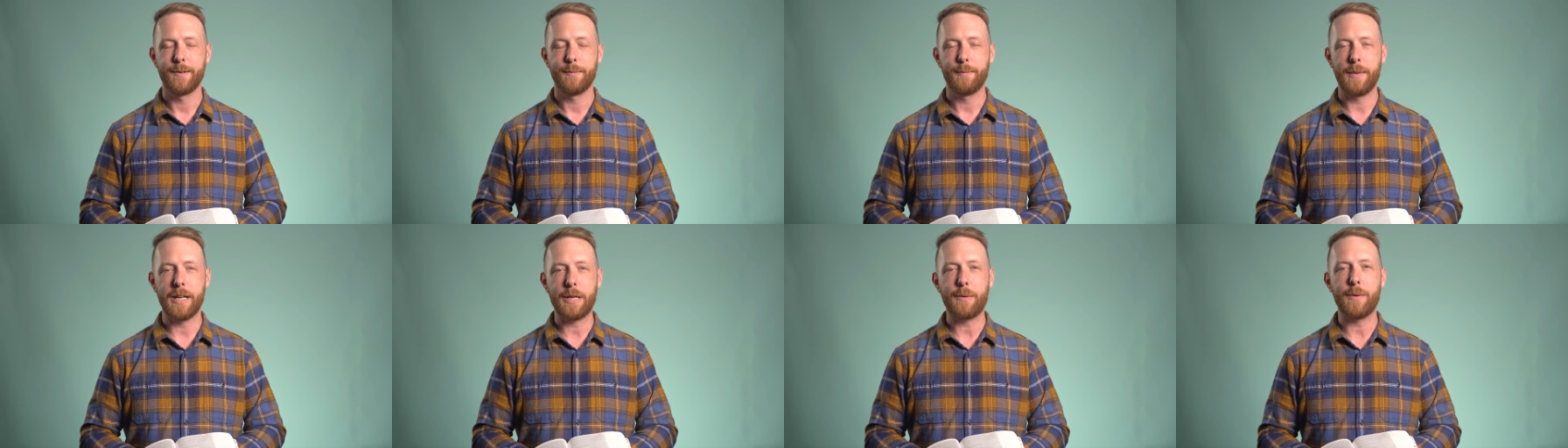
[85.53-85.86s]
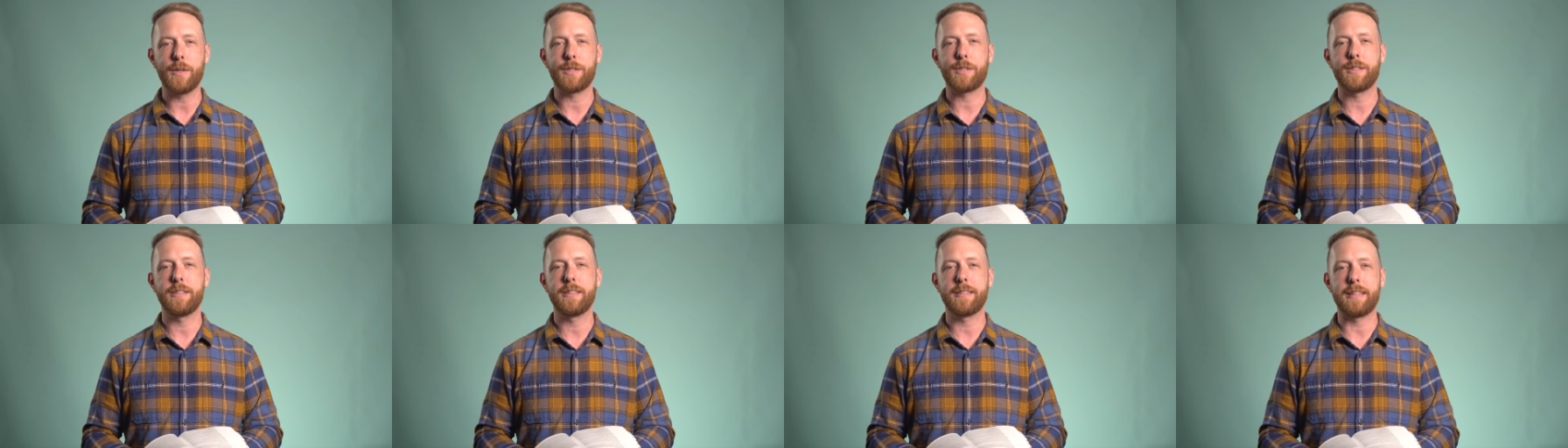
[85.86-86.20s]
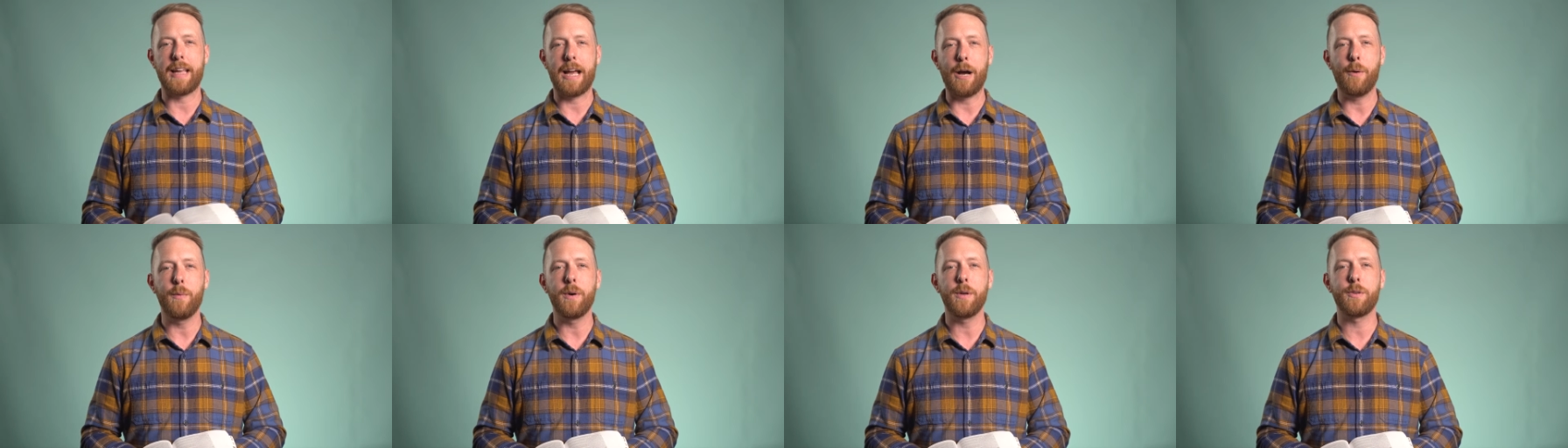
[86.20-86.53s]
My question is,
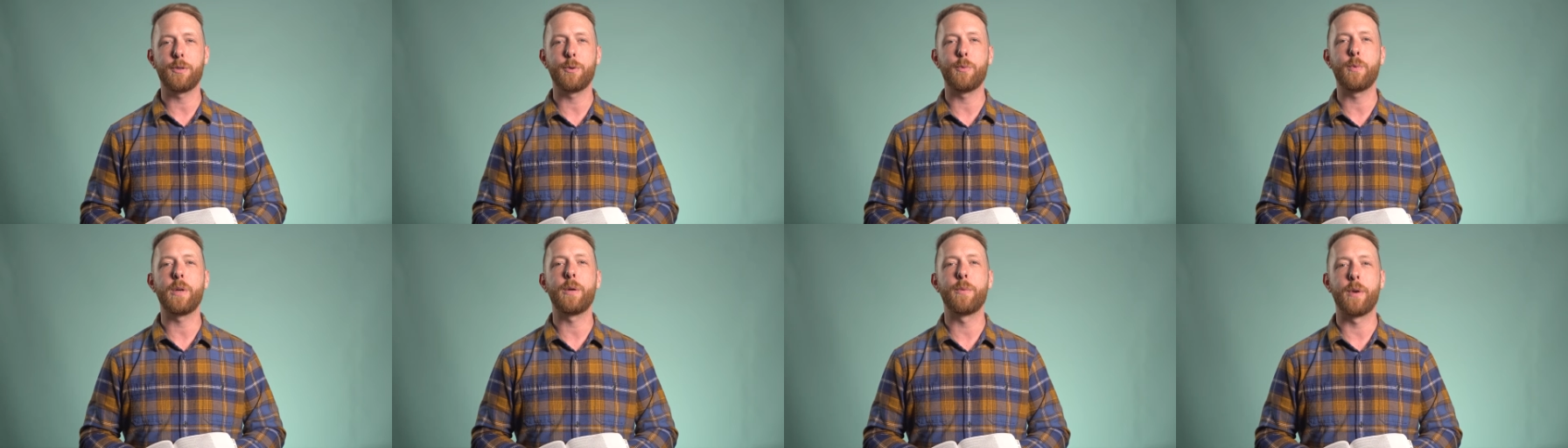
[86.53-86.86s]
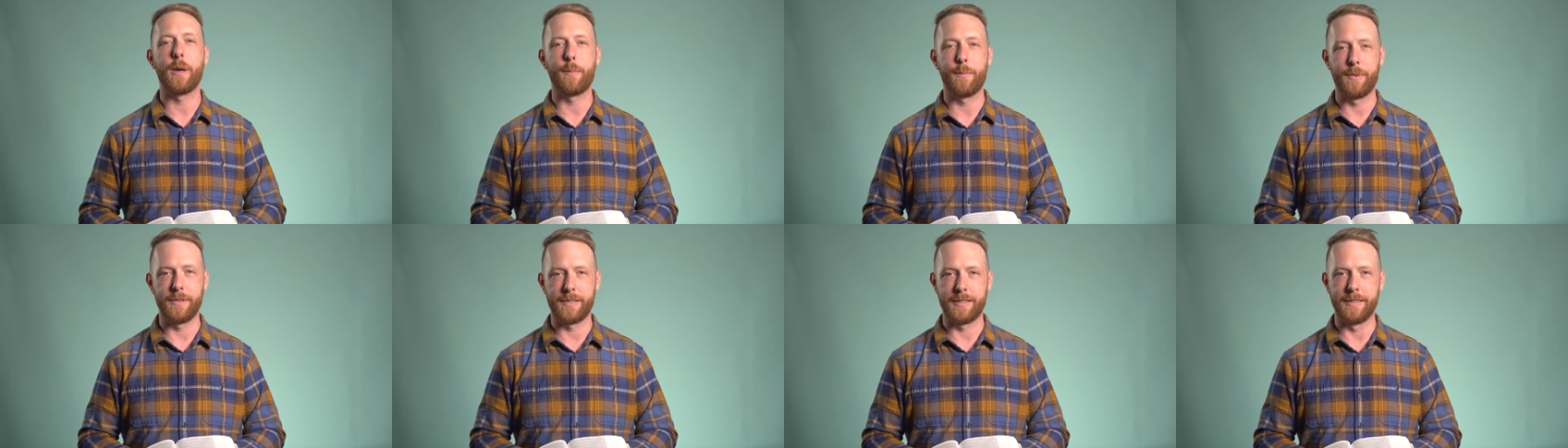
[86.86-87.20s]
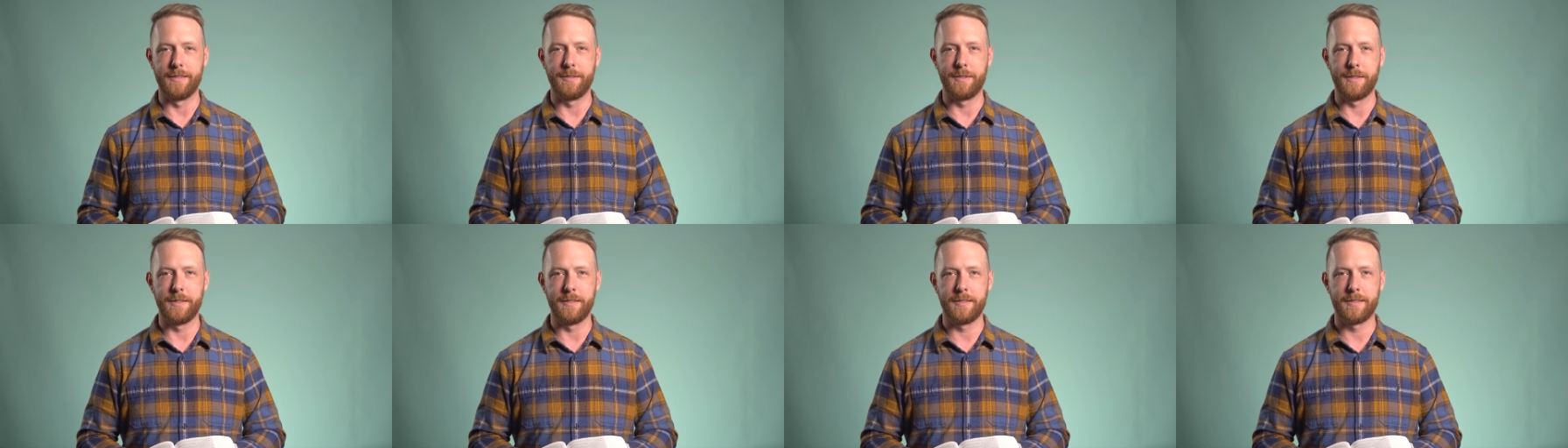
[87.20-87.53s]
how well do we
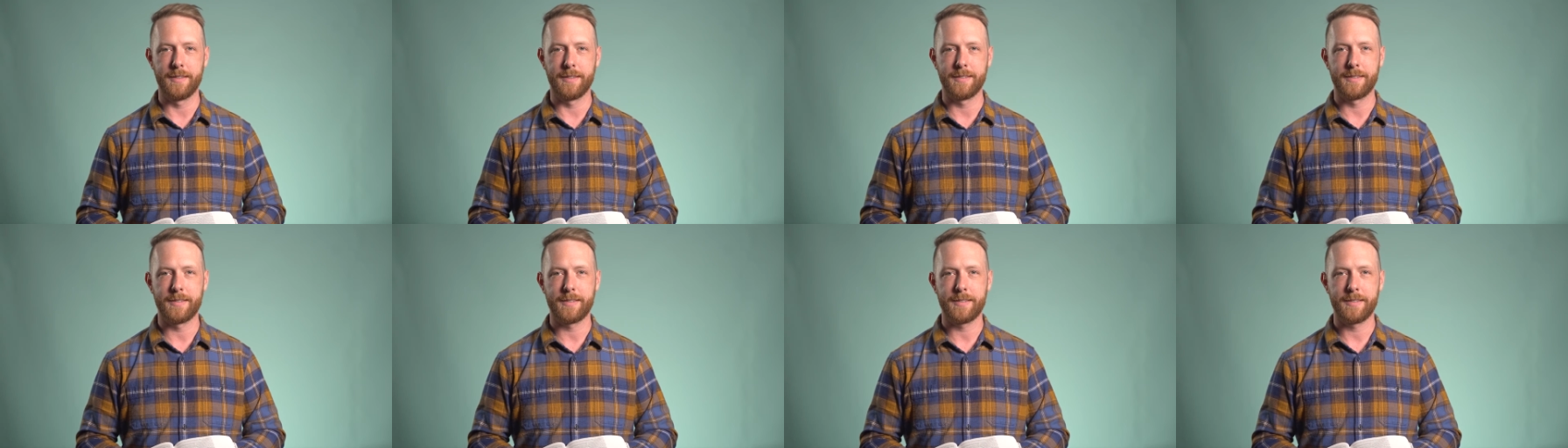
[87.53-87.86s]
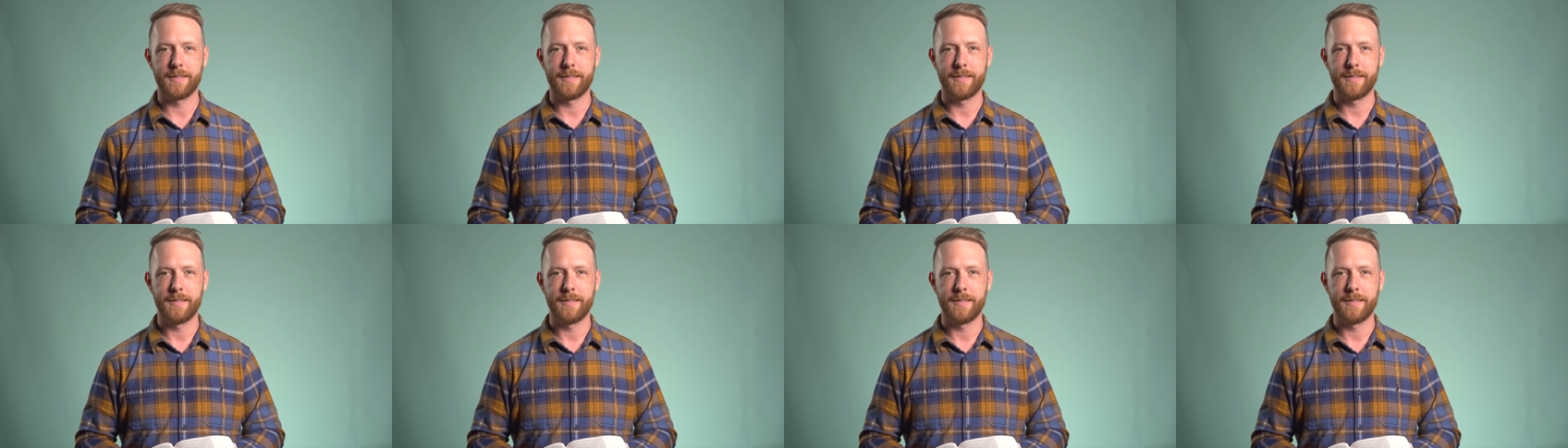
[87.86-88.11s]
represent Jesus?